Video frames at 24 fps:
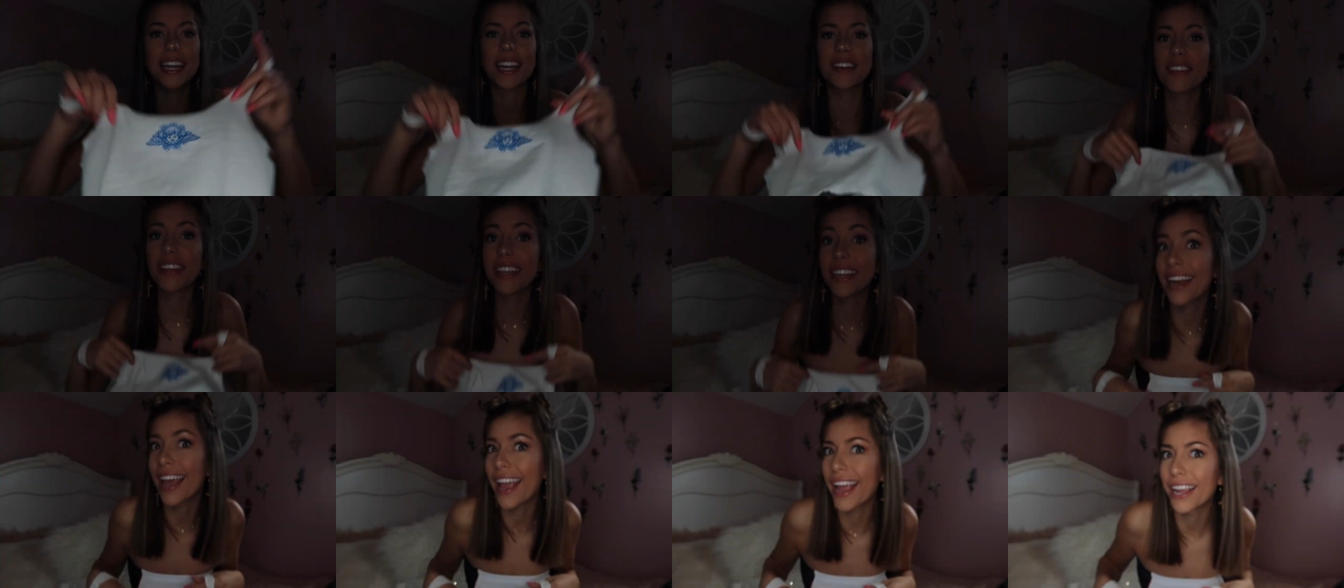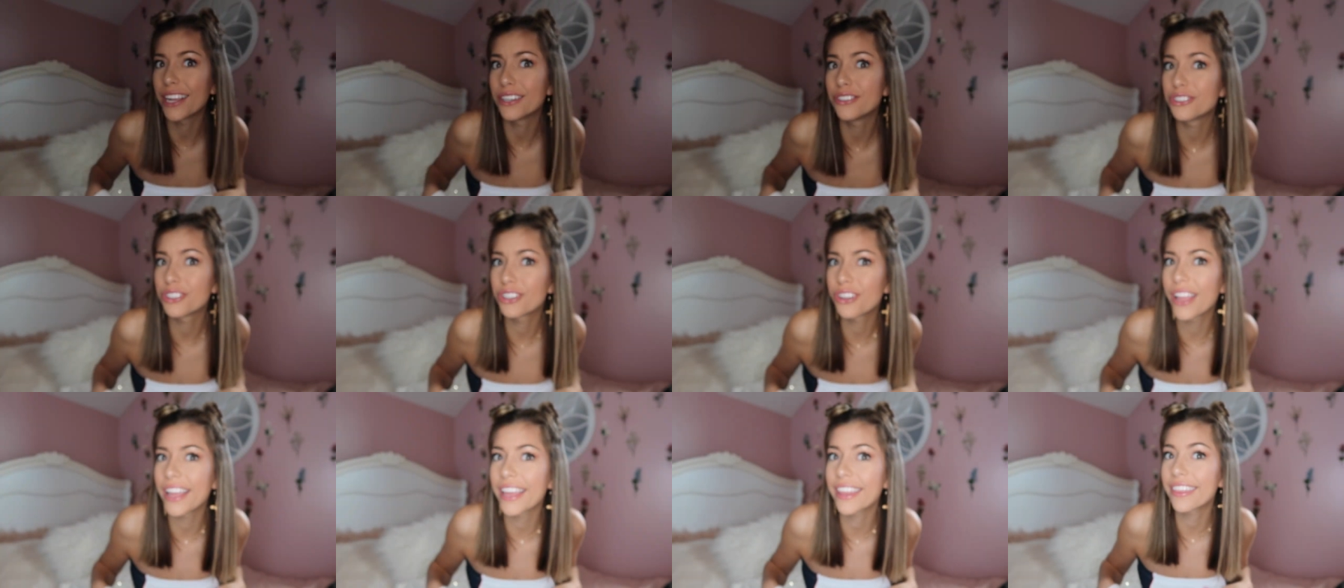kind of like an
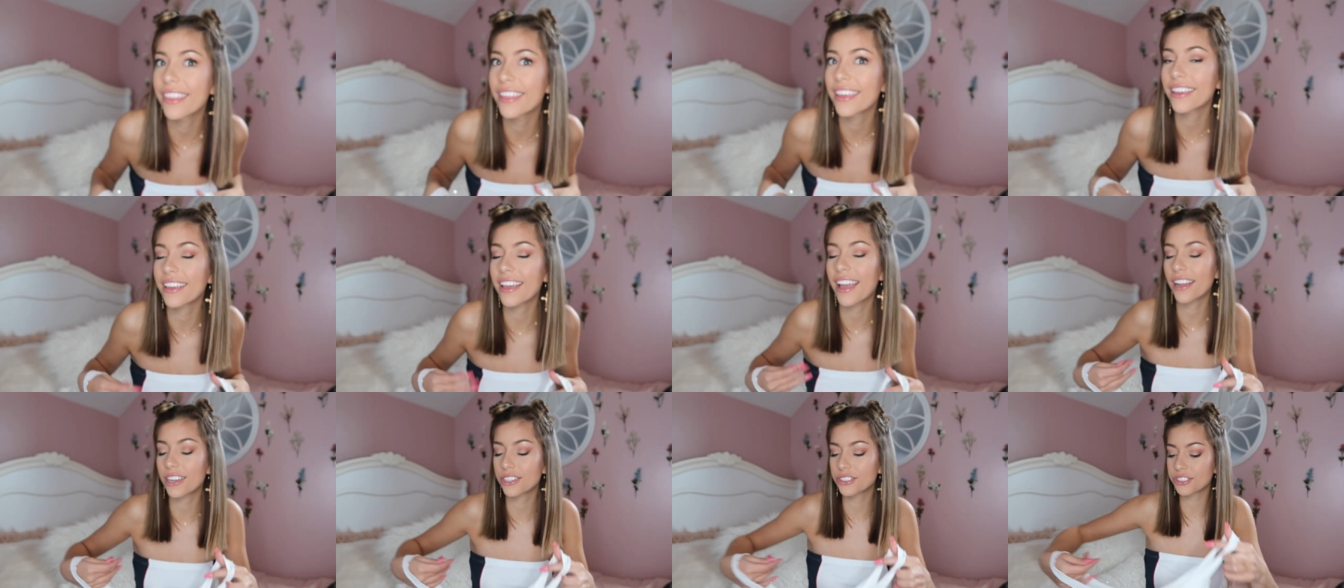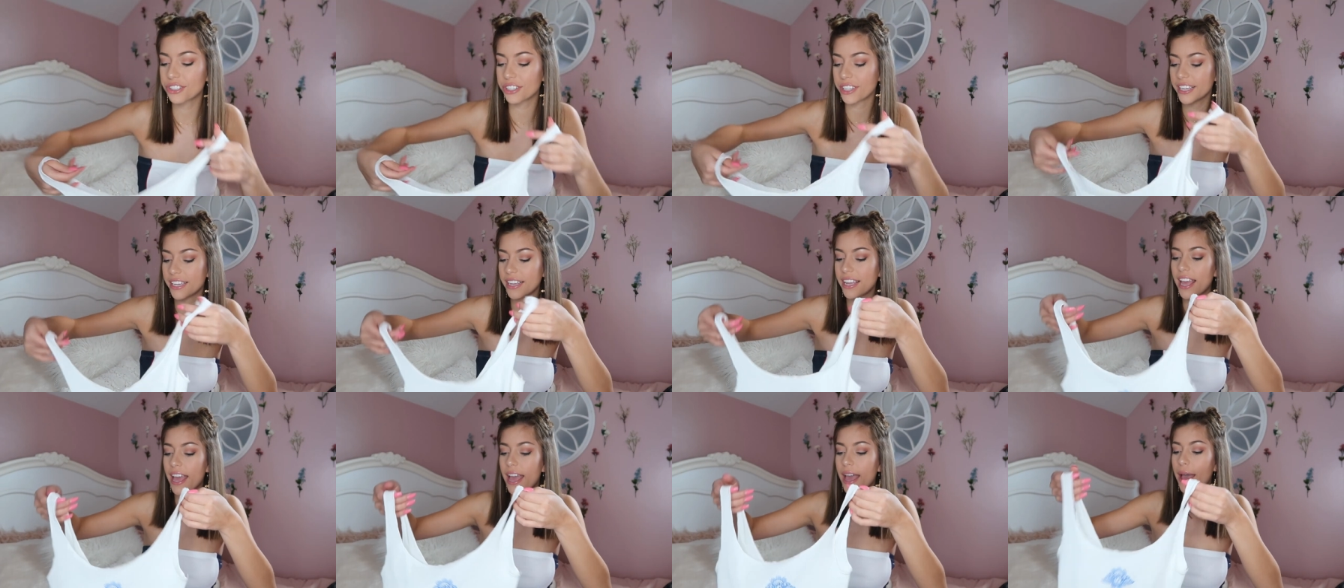angel, I think,
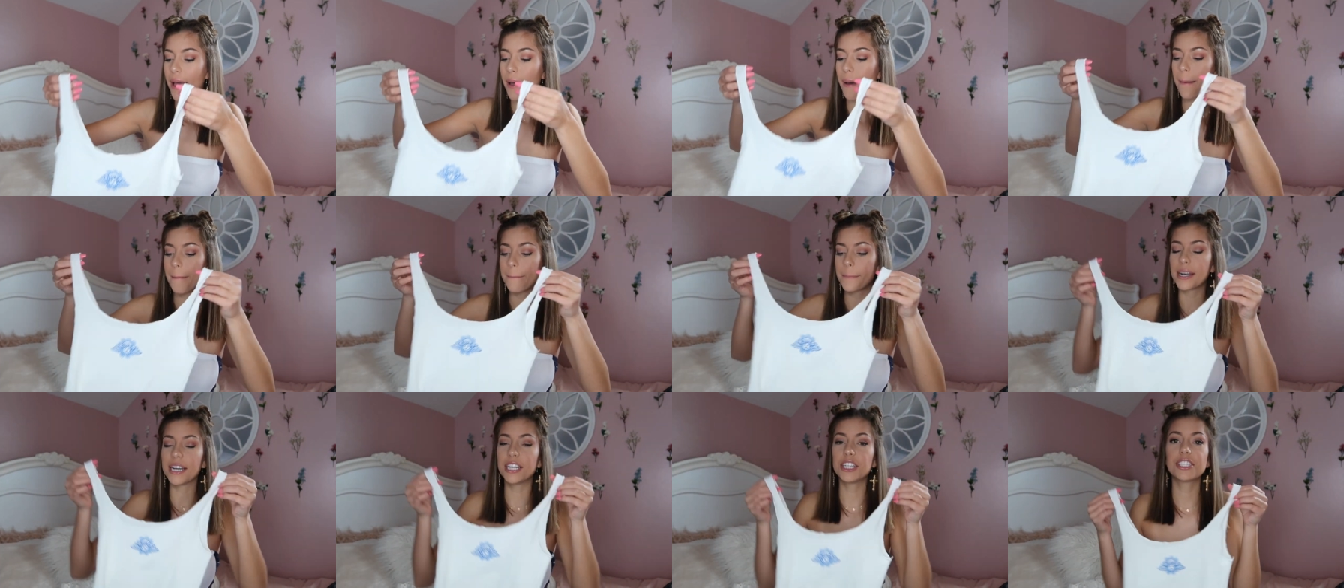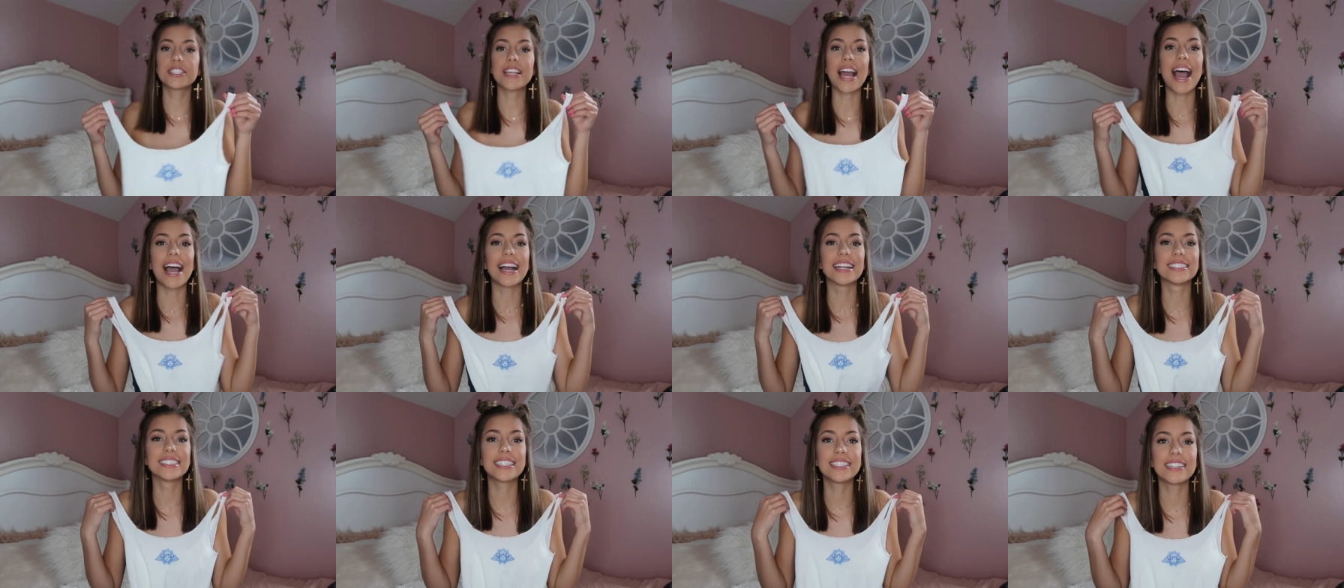actually. But it just
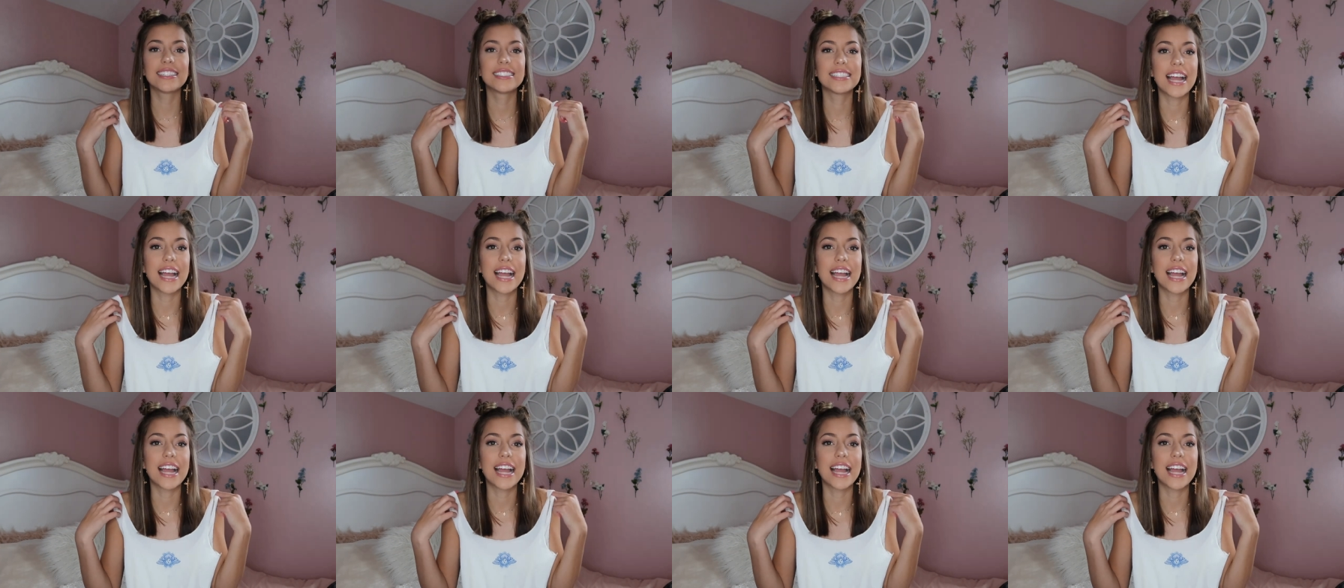adds like the